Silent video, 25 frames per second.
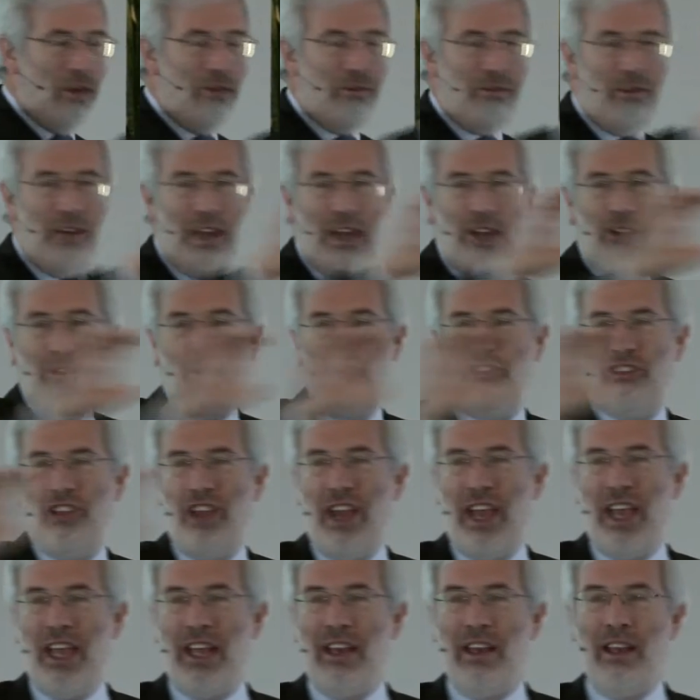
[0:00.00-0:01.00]
value
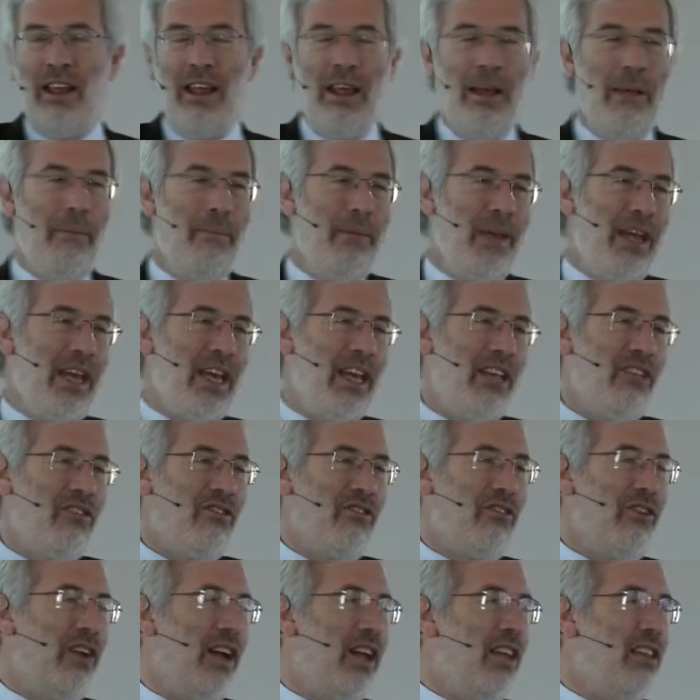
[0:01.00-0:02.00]
chain being
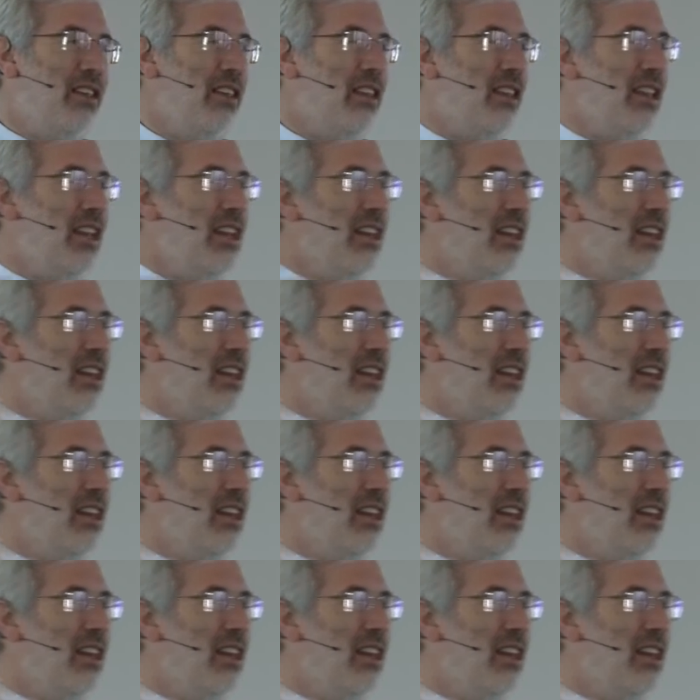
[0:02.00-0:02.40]
integrated in